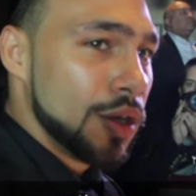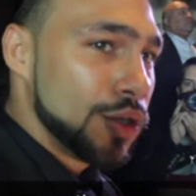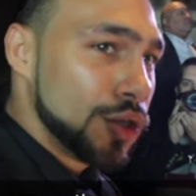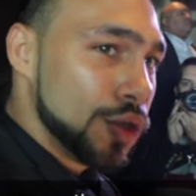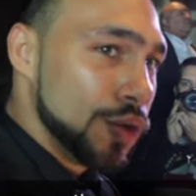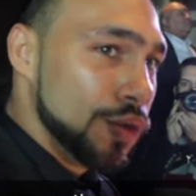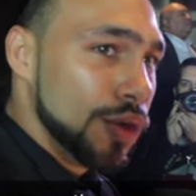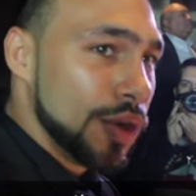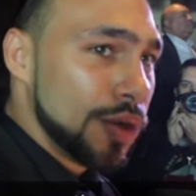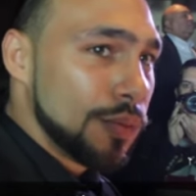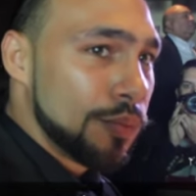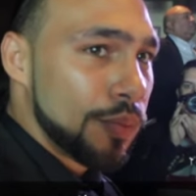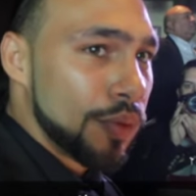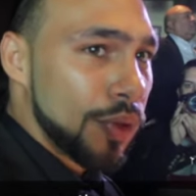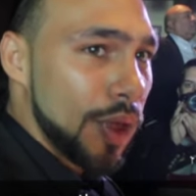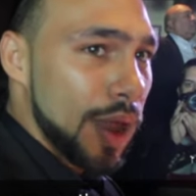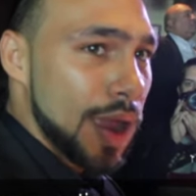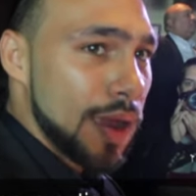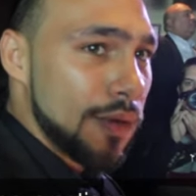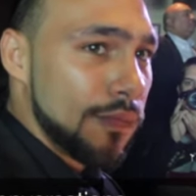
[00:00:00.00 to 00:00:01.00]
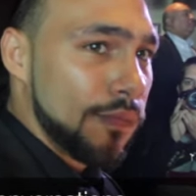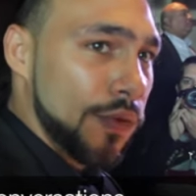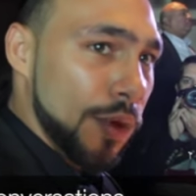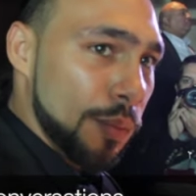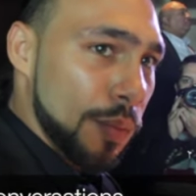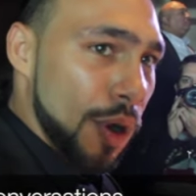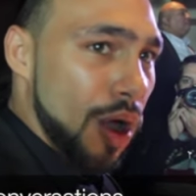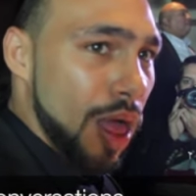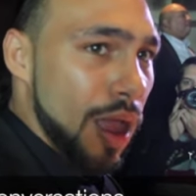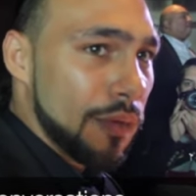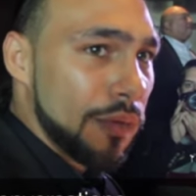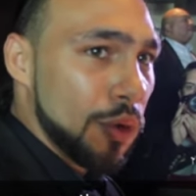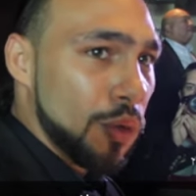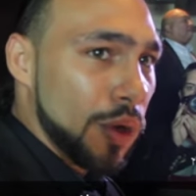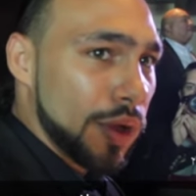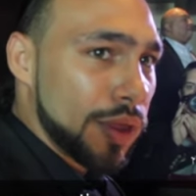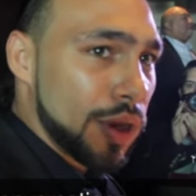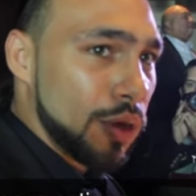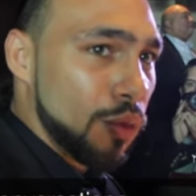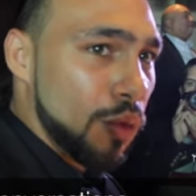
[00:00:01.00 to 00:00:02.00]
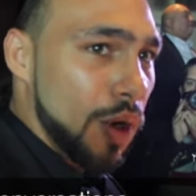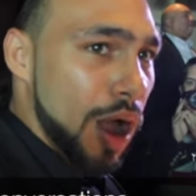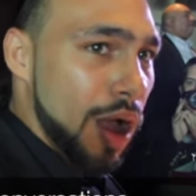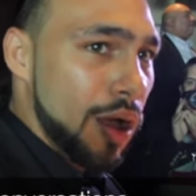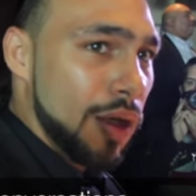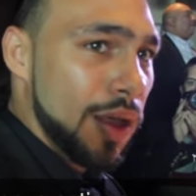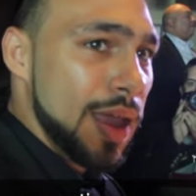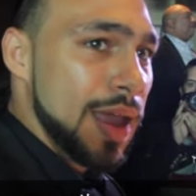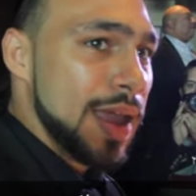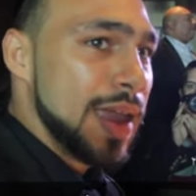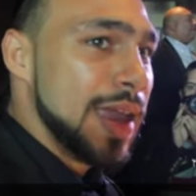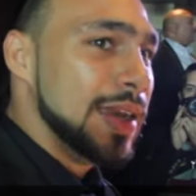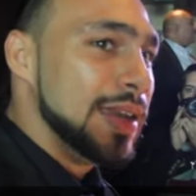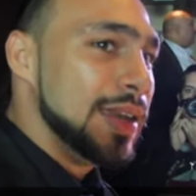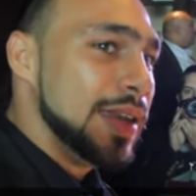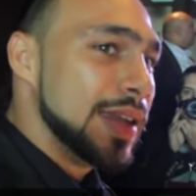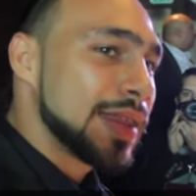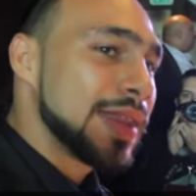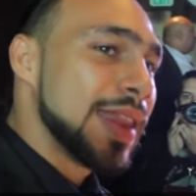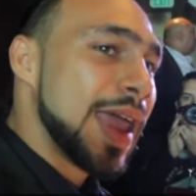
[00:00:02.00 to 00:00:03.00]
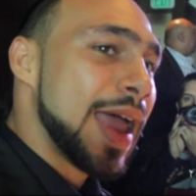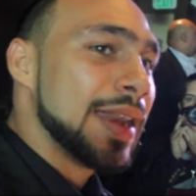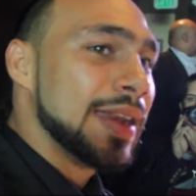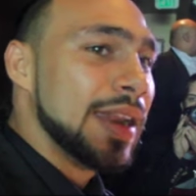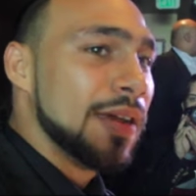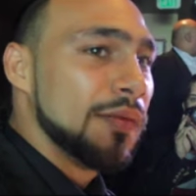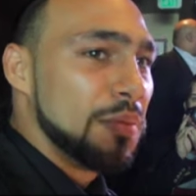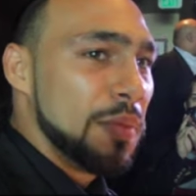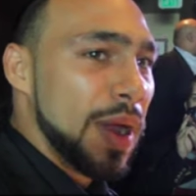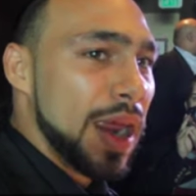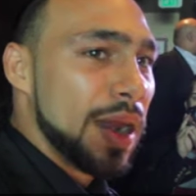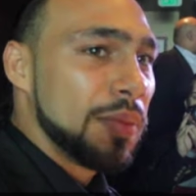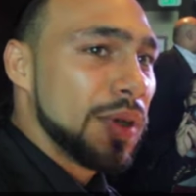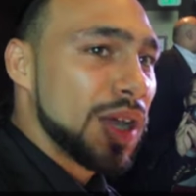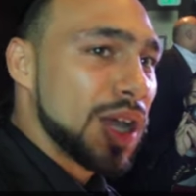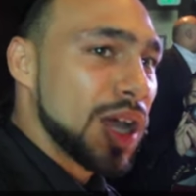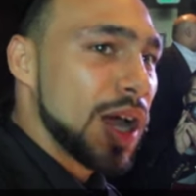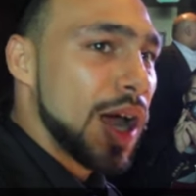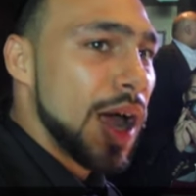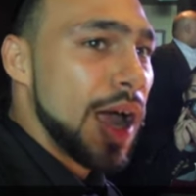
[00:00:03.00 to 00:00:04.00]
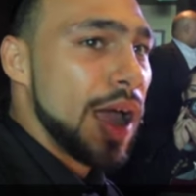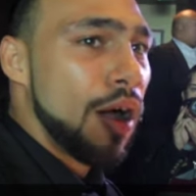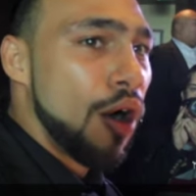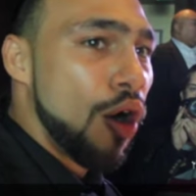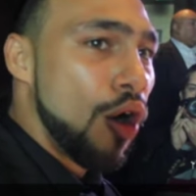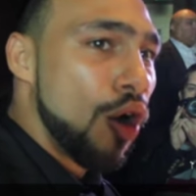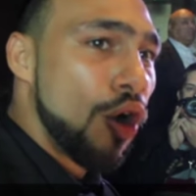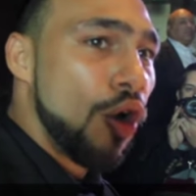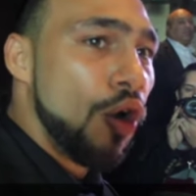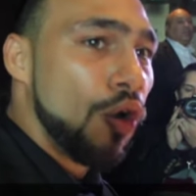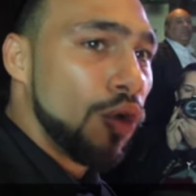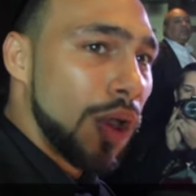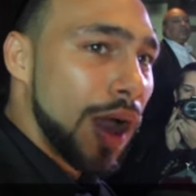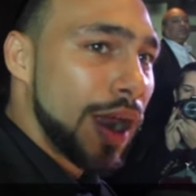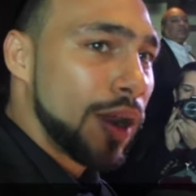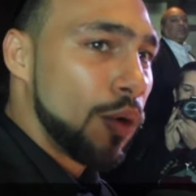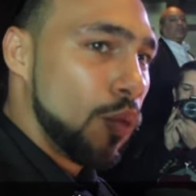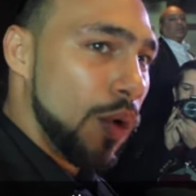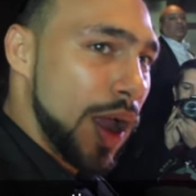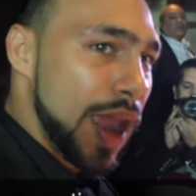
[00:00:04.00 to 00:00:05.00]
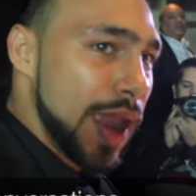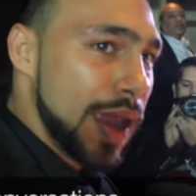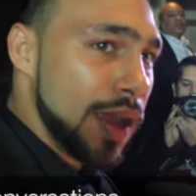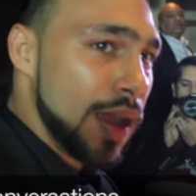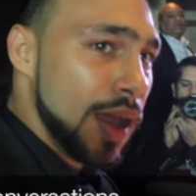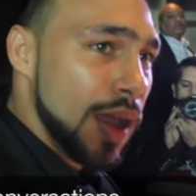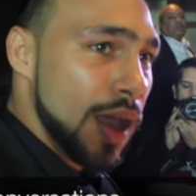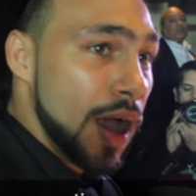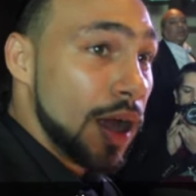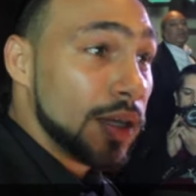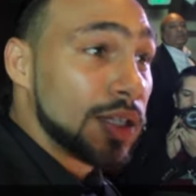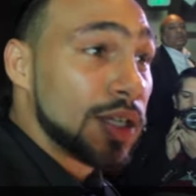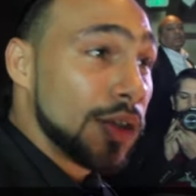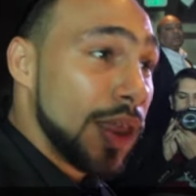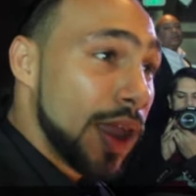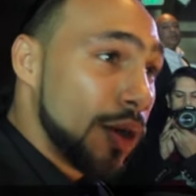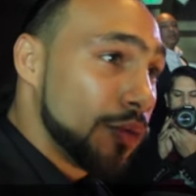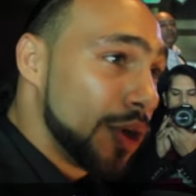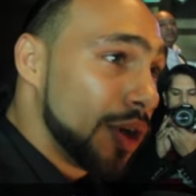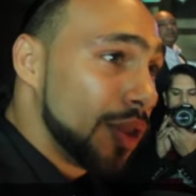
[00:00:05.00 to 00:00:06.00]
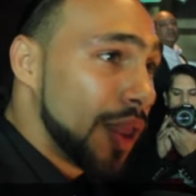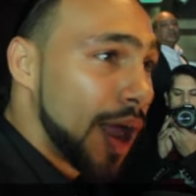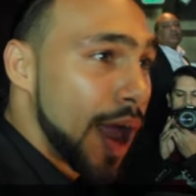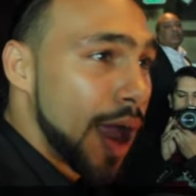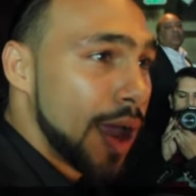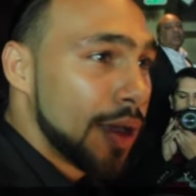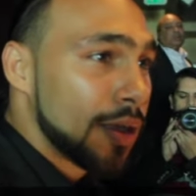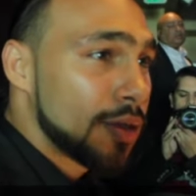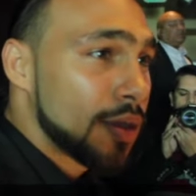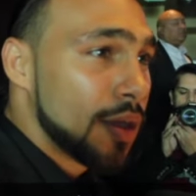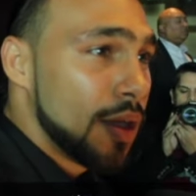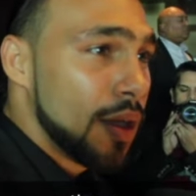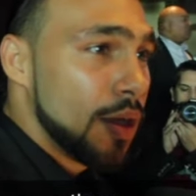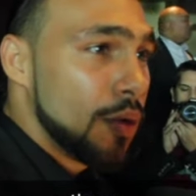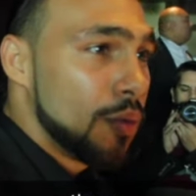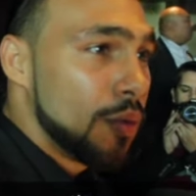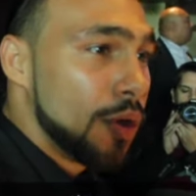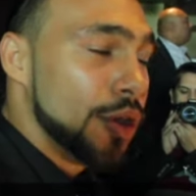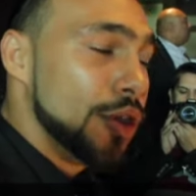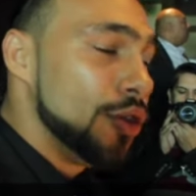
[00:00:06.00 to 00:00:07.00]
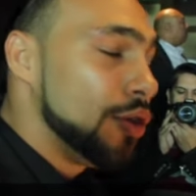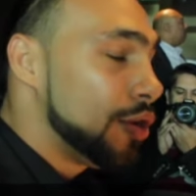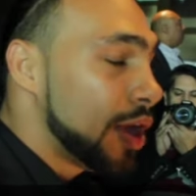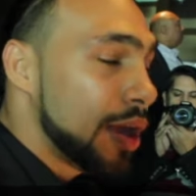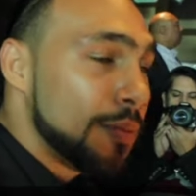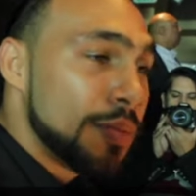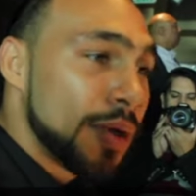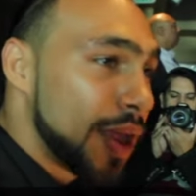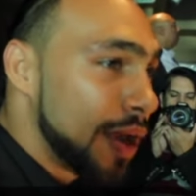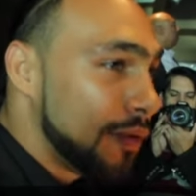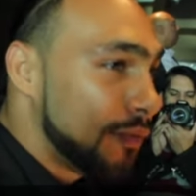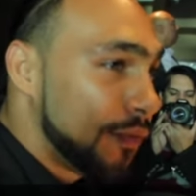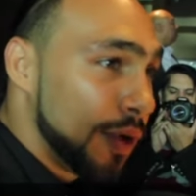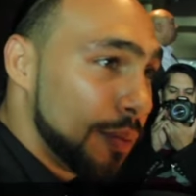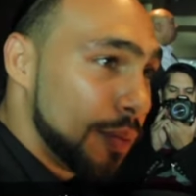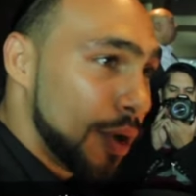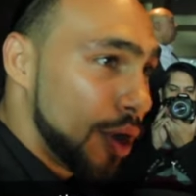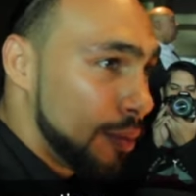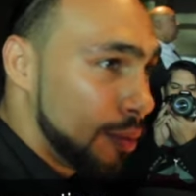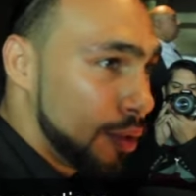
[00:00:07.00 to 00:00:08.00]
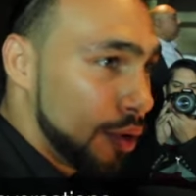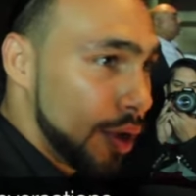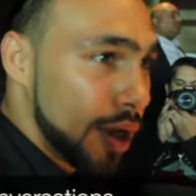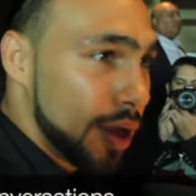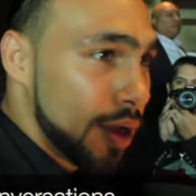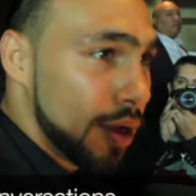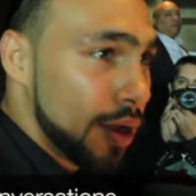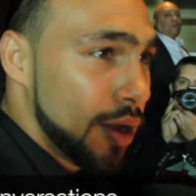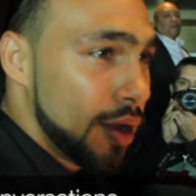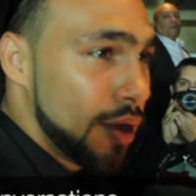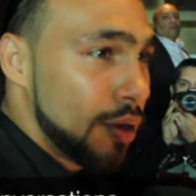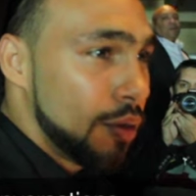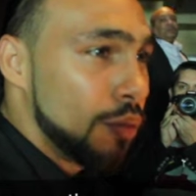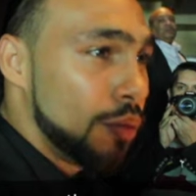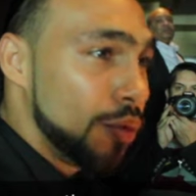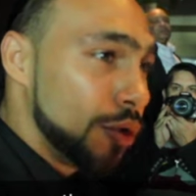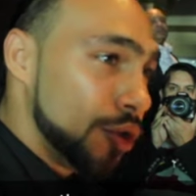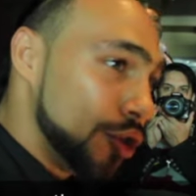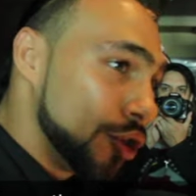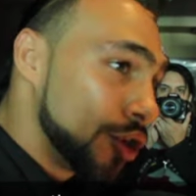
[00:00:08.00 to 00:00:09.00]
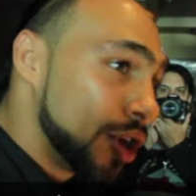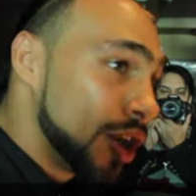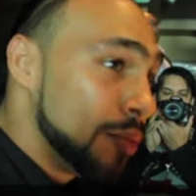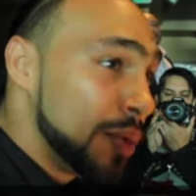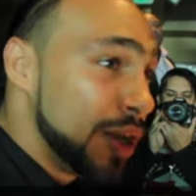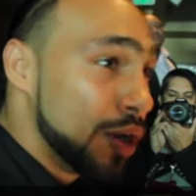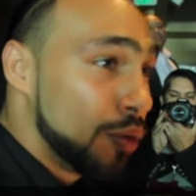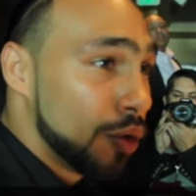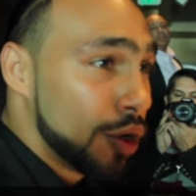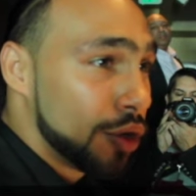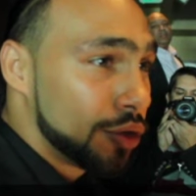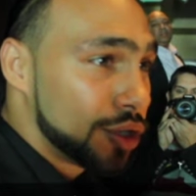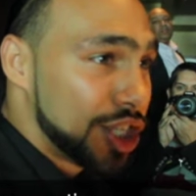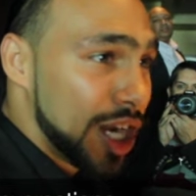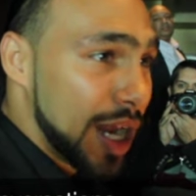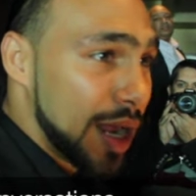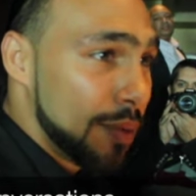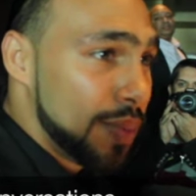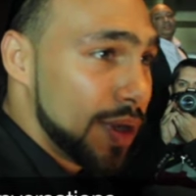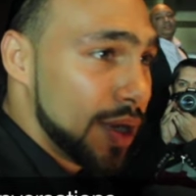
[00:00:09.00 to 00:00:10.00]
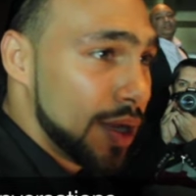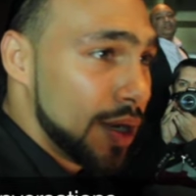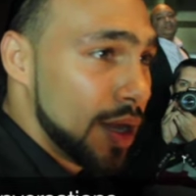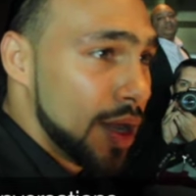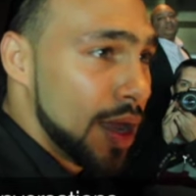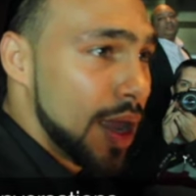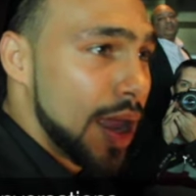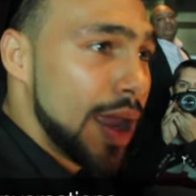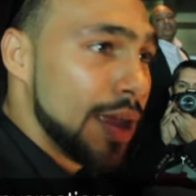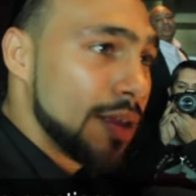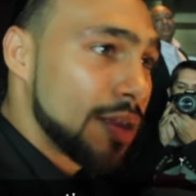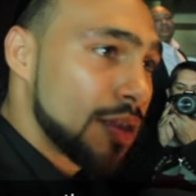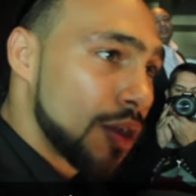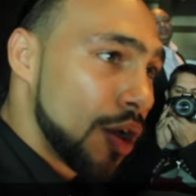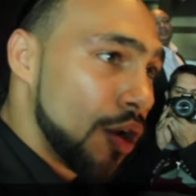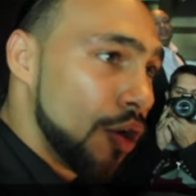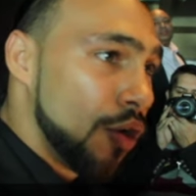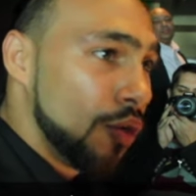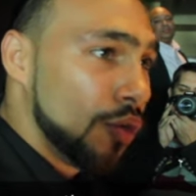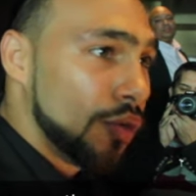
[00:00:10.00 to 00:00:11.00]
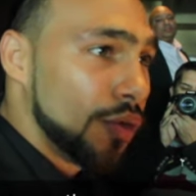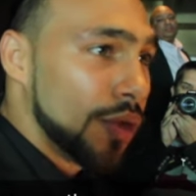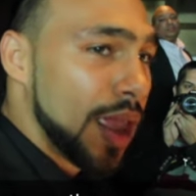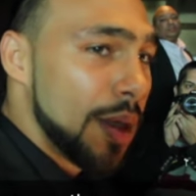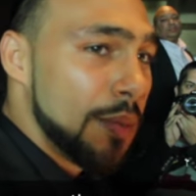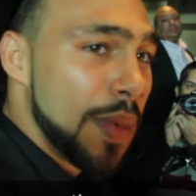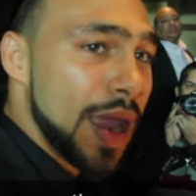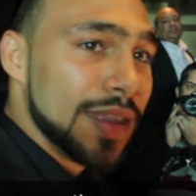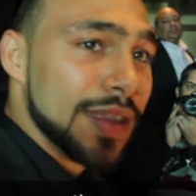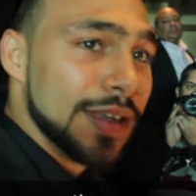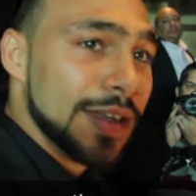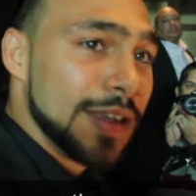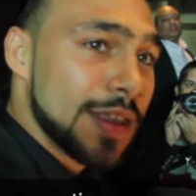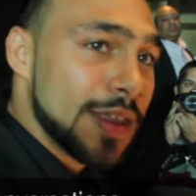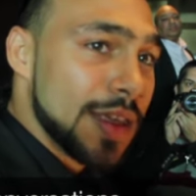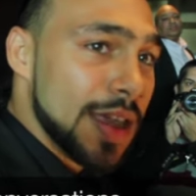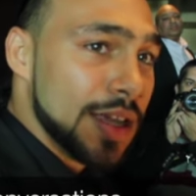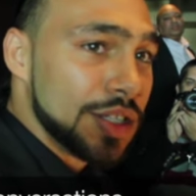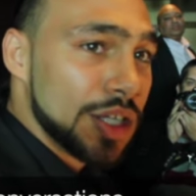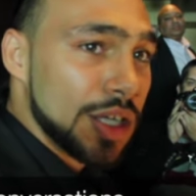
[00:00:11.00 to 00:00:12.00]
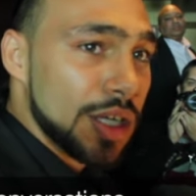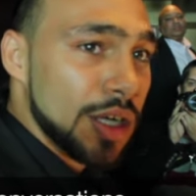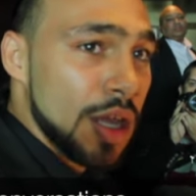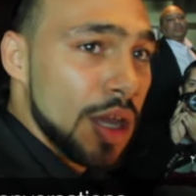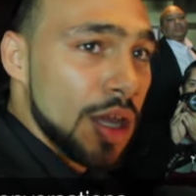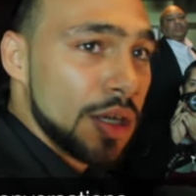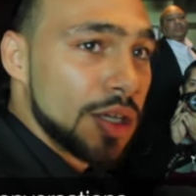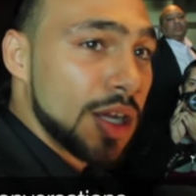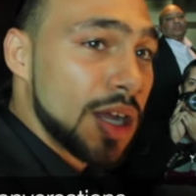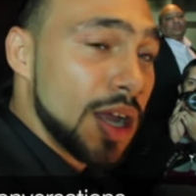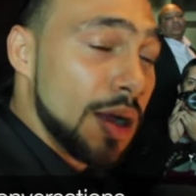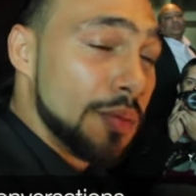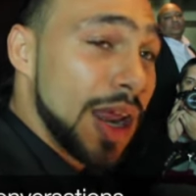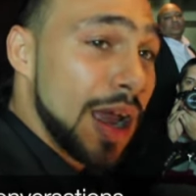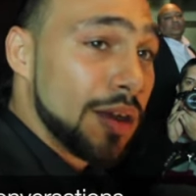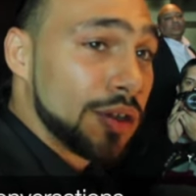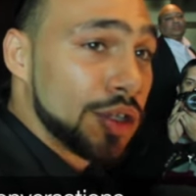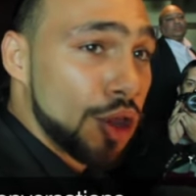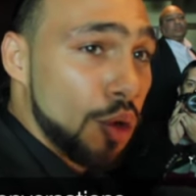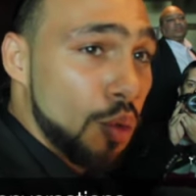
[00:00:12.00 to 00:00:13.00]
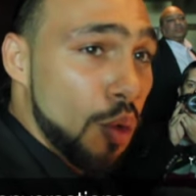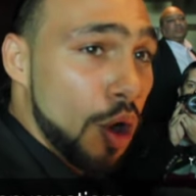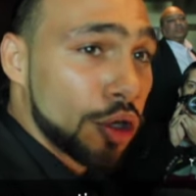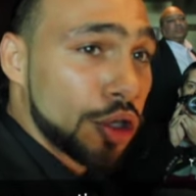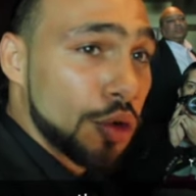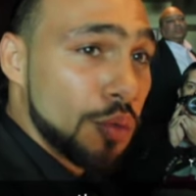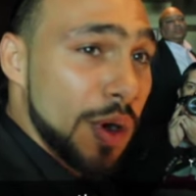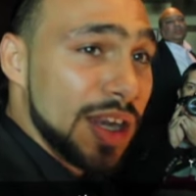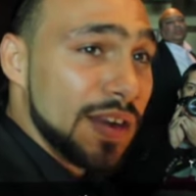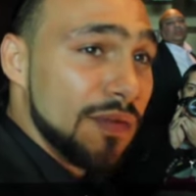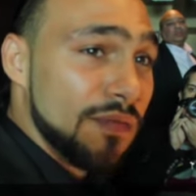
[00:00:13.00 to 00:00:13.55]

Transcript: due to playing football every once in a while. His dad never made him cut a whole lot of weight until they realized, well, you ain't playing football, boy. You're going to be a world champion. And so they made the decision to come down to the welterweight